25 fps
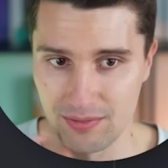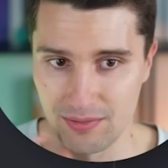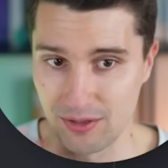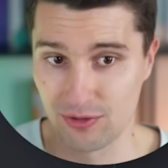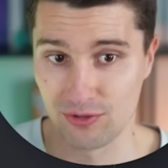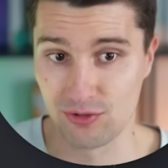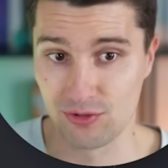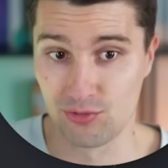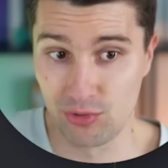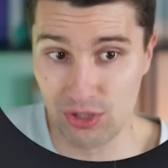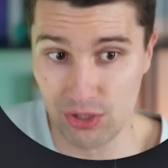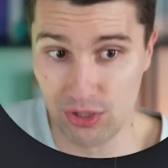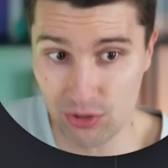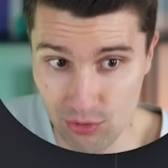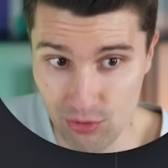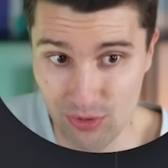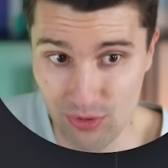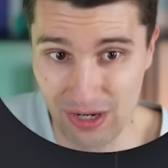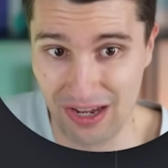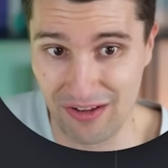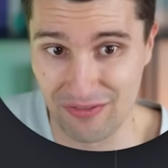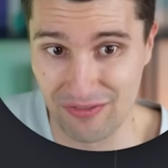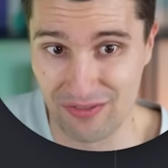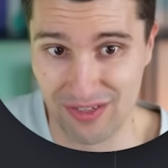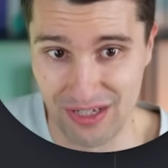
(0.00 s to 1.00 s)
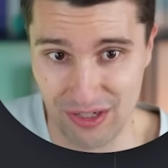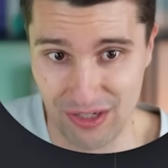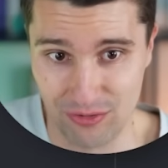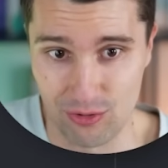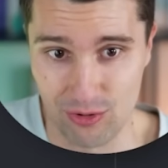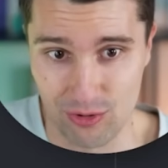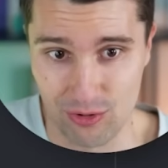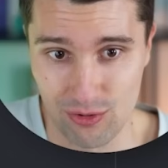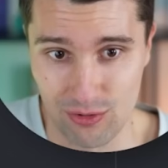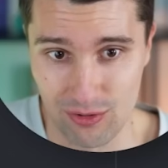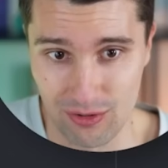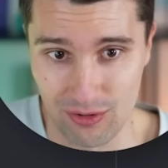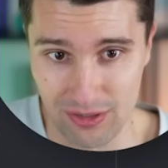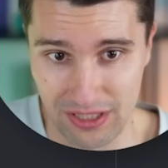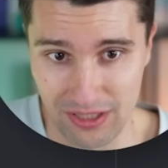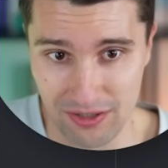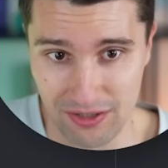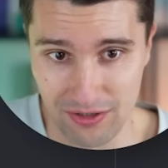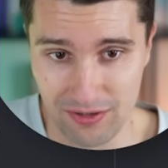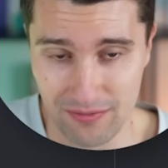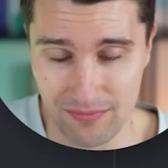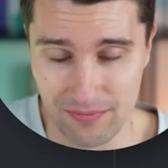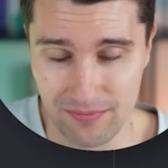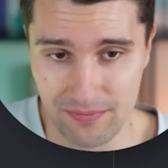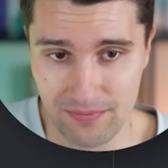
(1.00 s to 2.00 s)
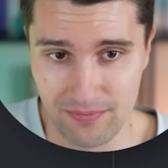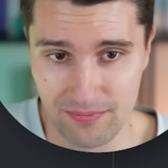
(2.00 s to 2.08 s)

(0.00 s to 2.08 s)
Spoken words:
because we do have a network call here,